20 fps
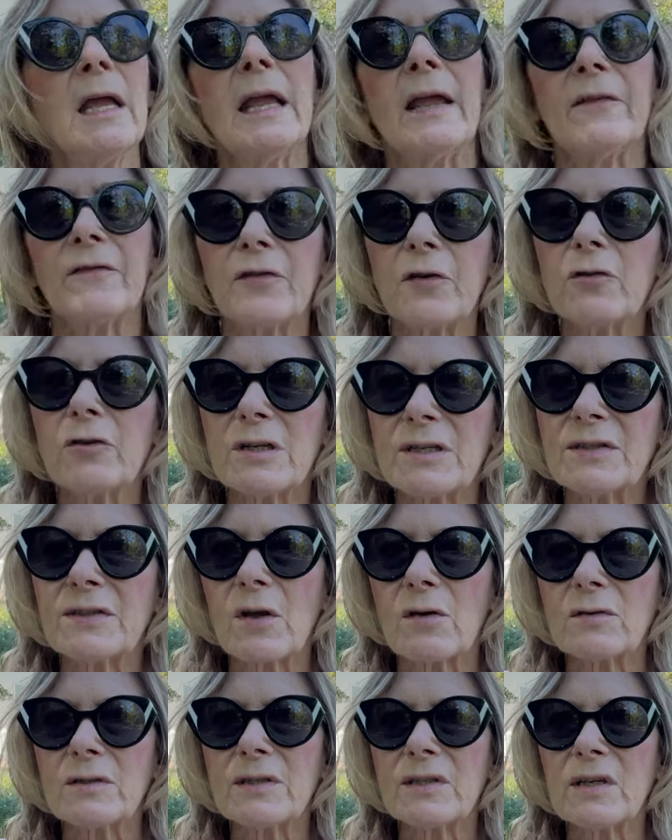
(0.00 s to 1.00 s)
if you're in a
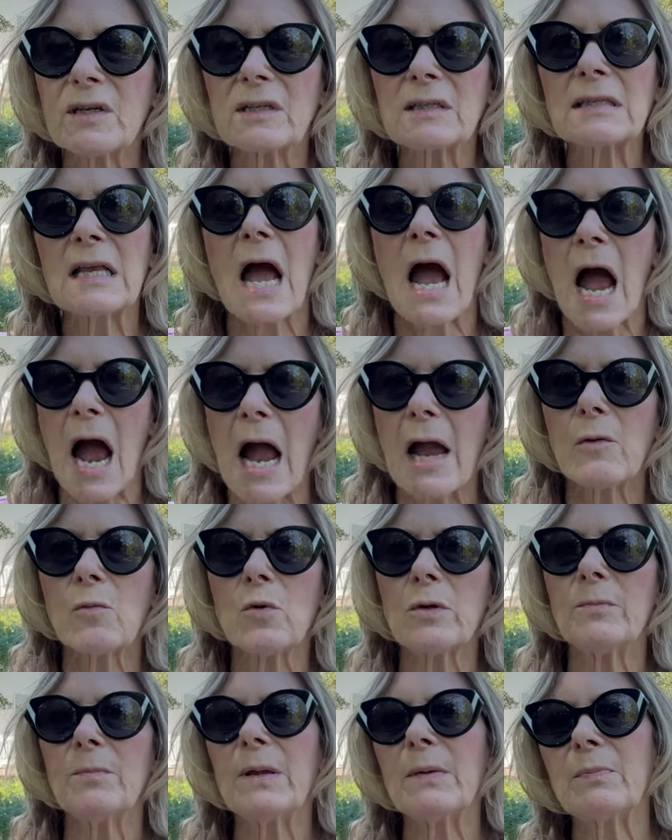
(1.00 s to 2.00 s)
zone six, I
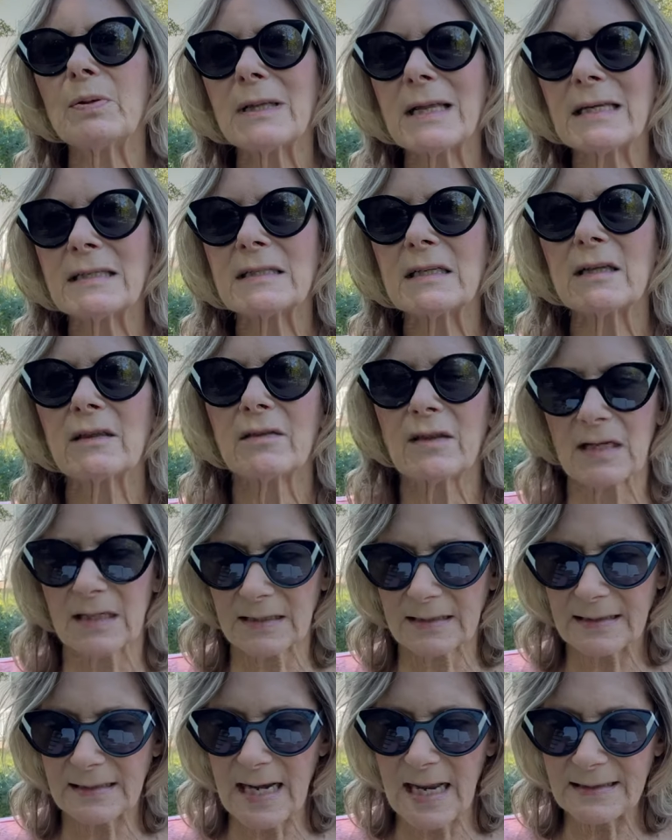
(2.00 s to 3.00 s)
wouldn't be planting
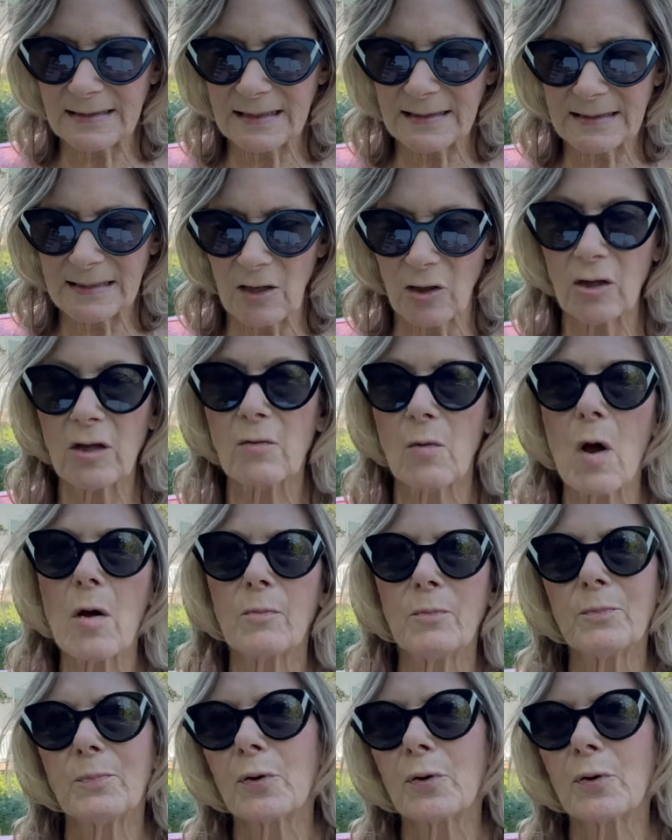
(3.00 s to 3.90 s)
things necessarily, well,